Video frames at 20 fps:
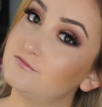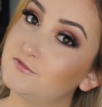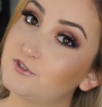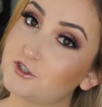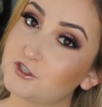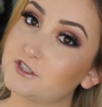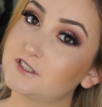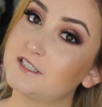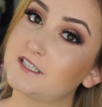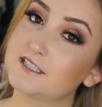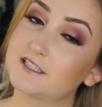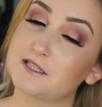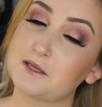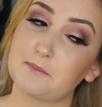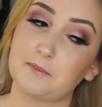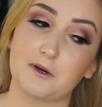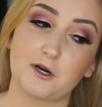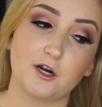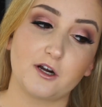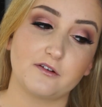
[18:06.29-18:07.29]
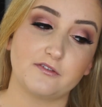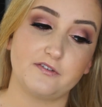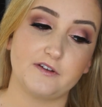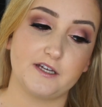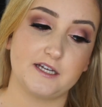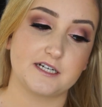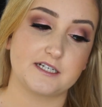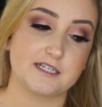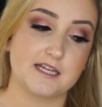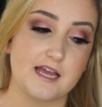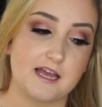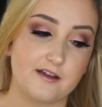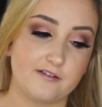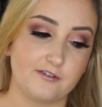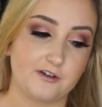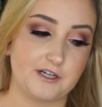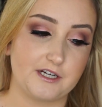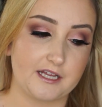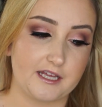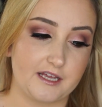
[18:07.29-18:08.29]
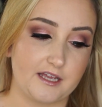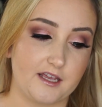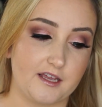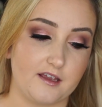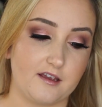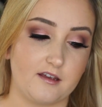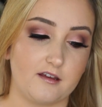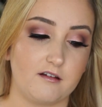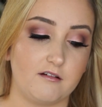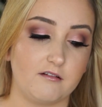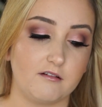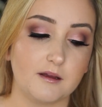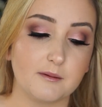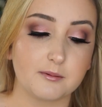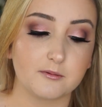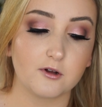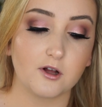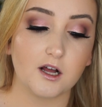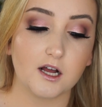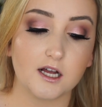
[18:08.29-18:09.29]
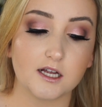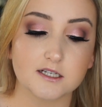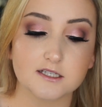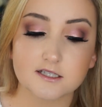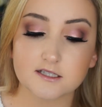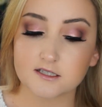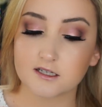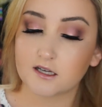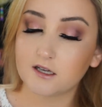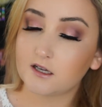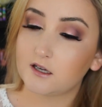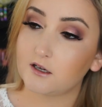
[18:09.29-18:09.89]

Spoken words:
It's just like the perfect everyday lip gloss.